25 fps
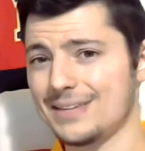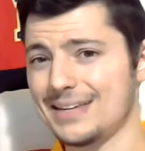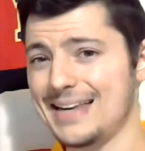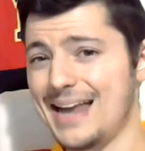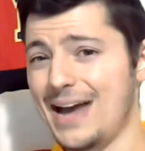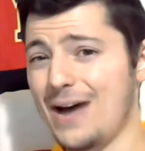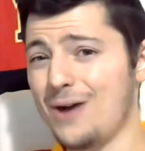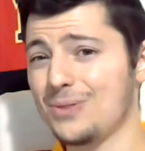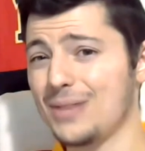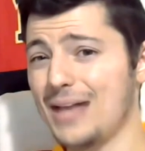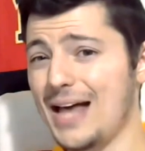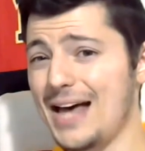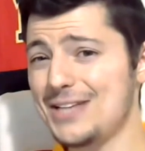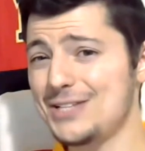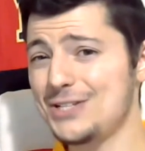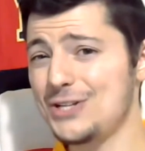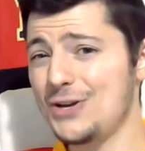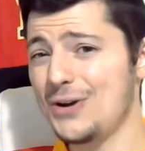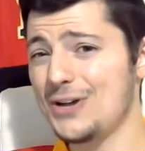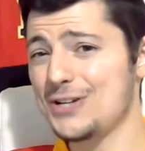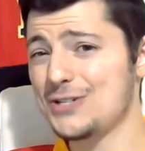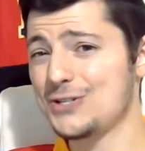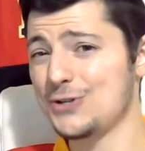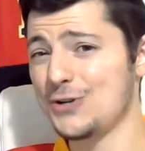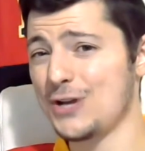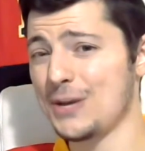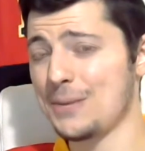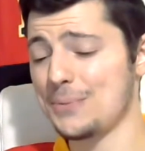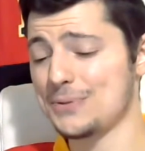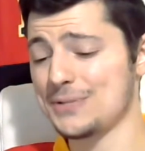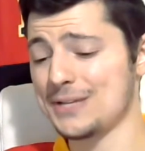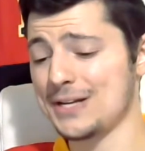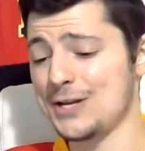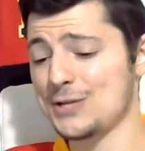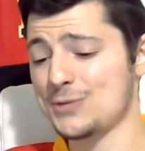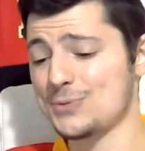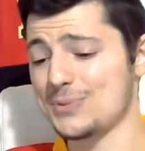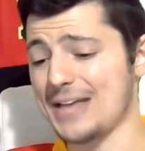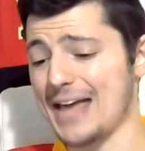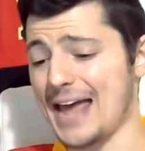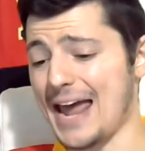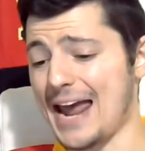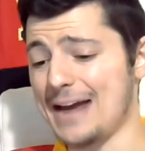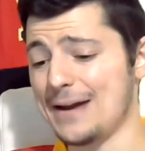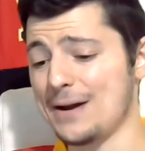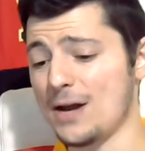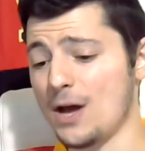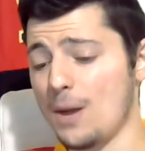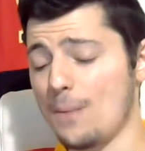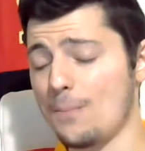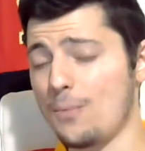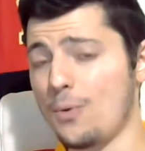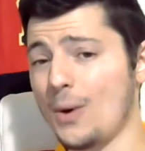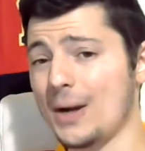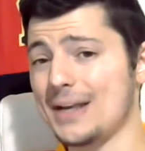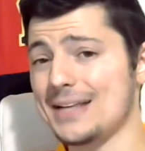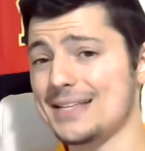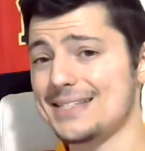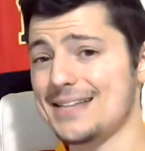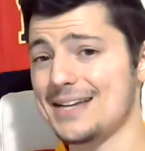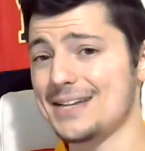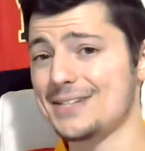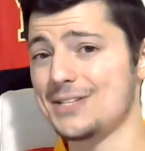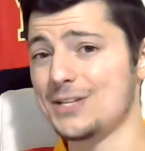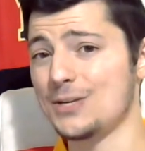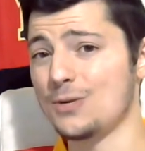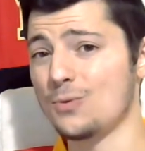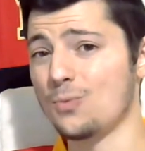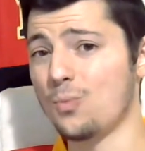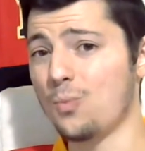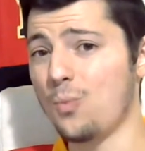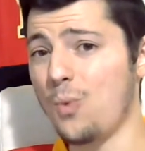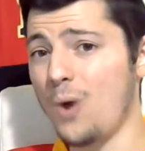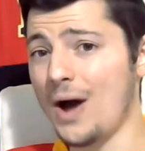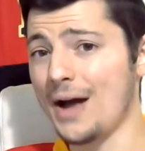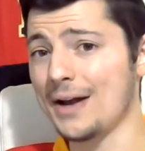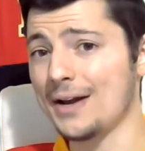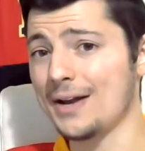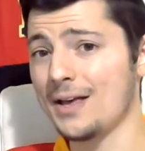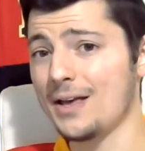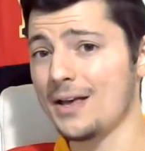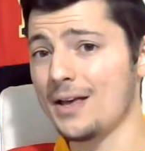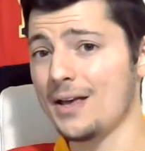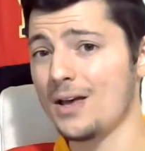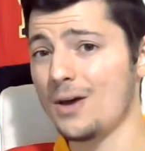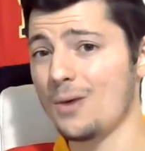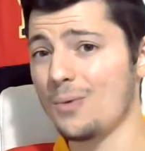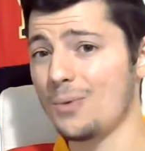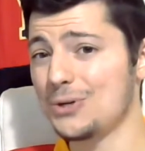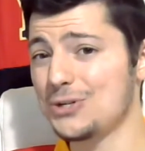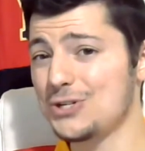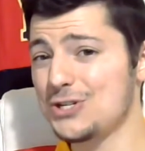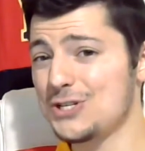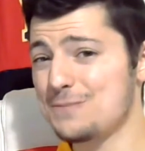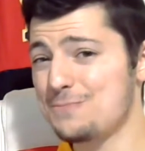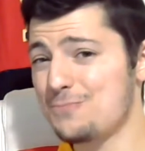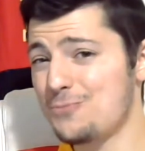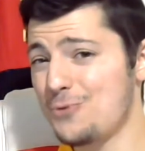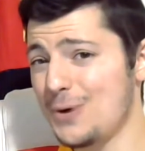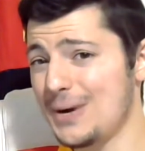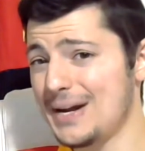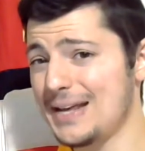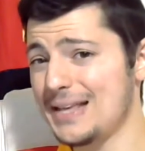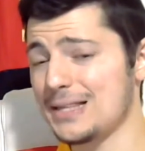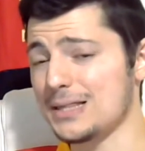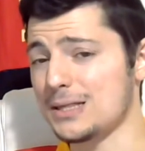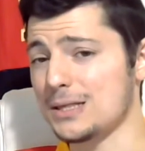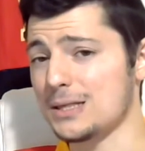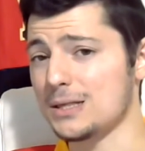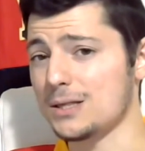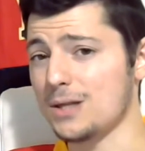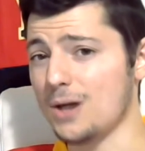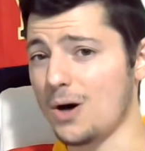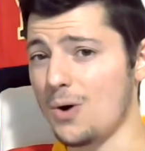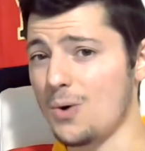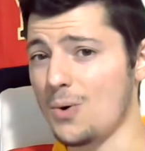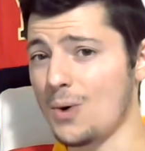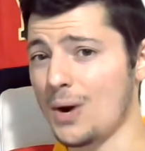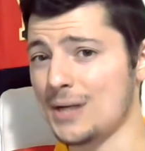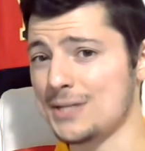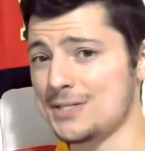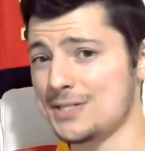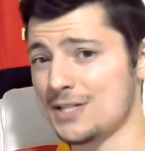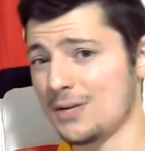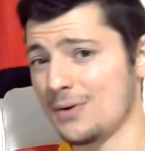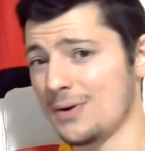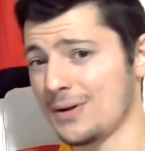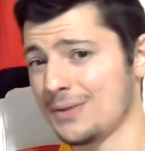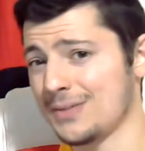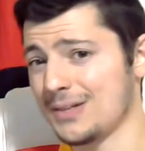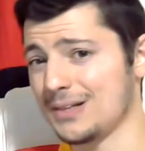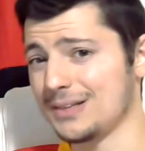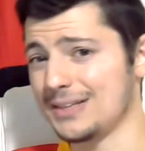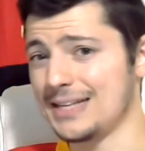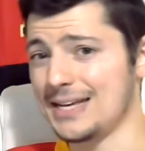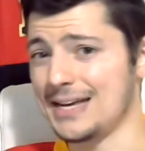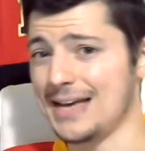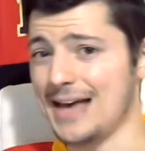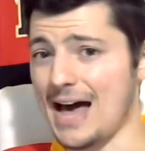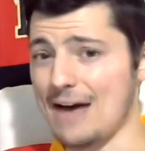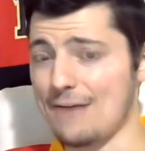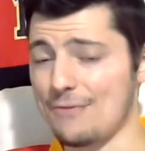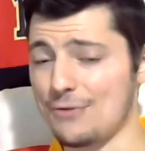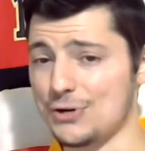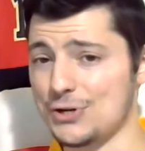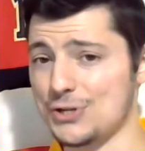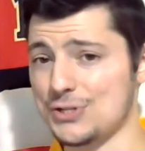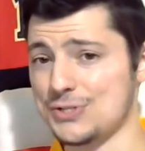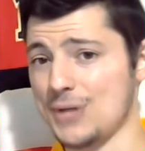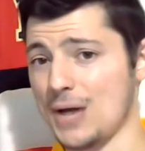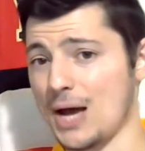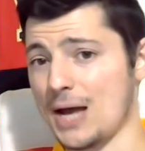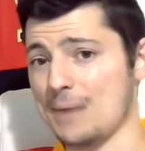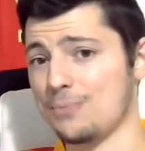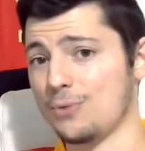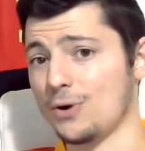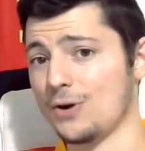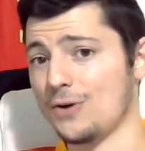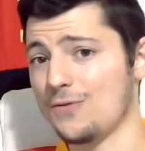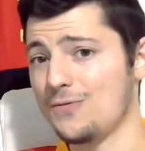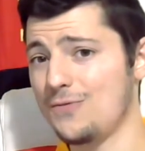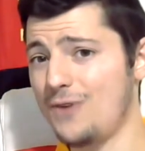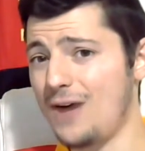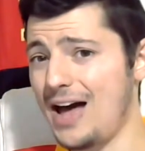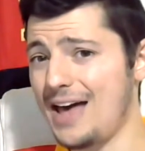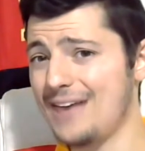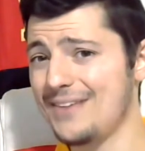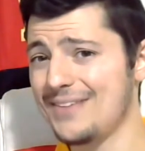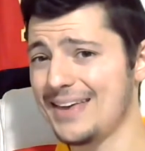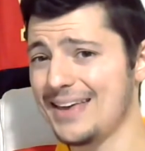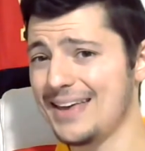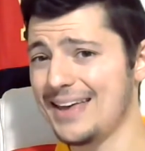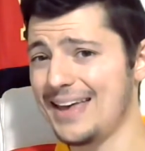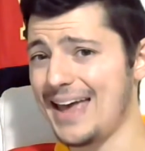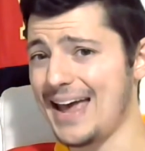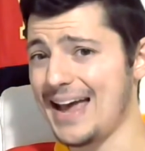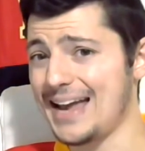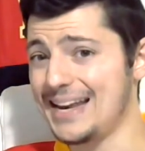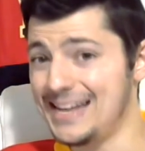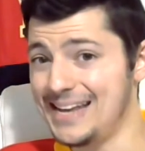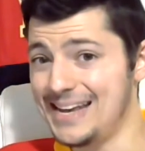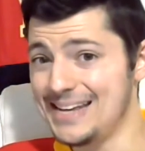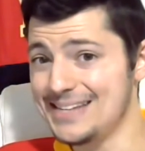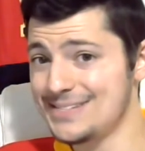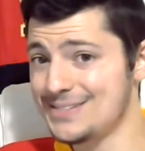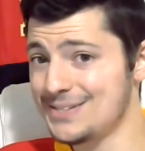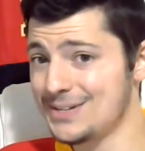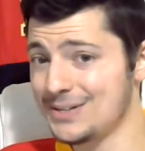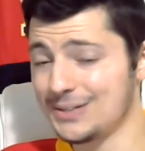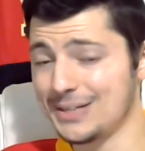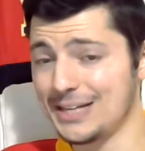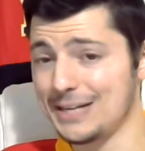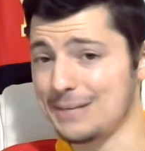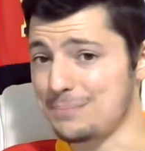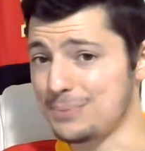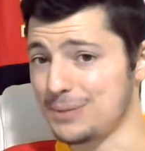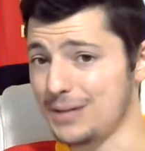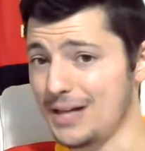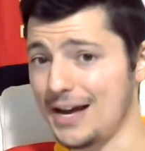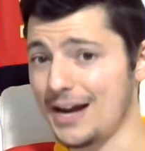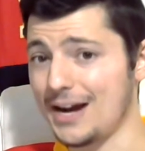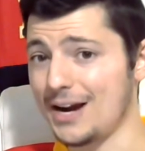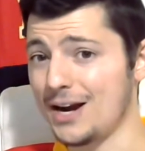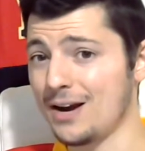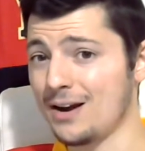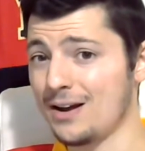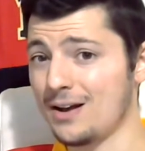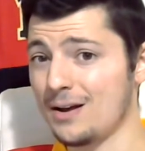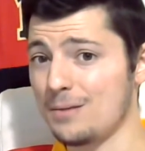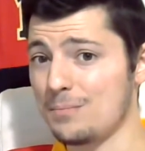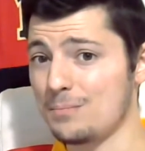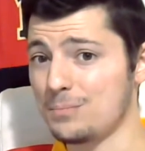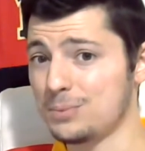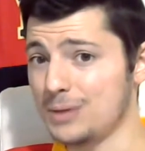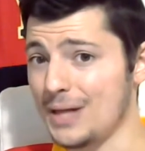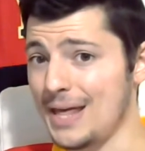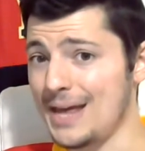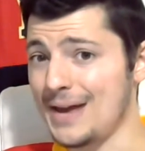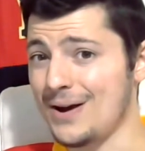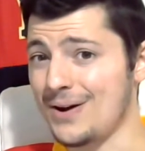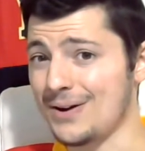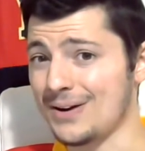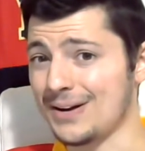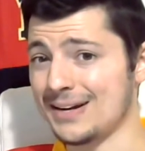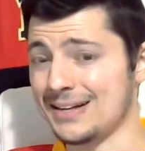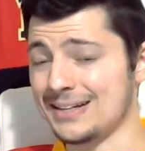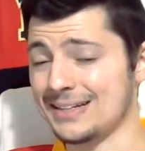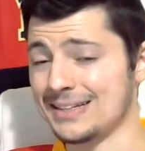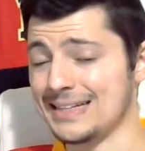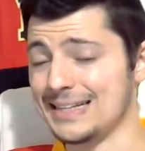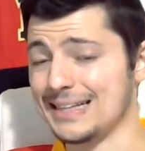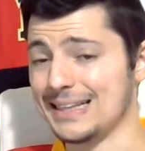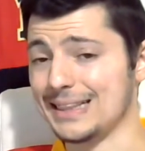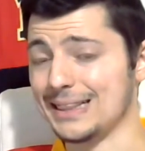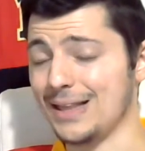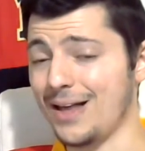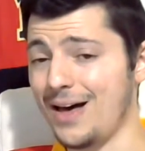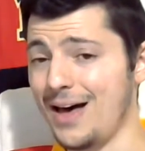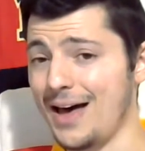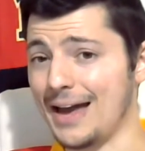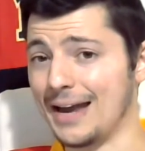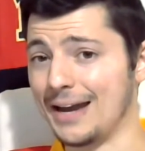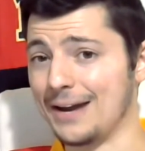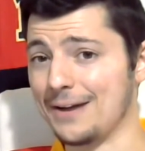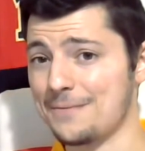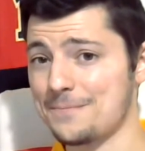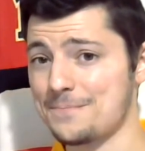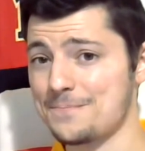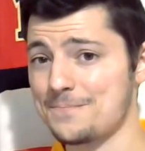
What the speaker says: Now, last year his shooting percentage was 8.61, which is pretty low considering the league average is 9.5, and he's an elite player playing on an elite line.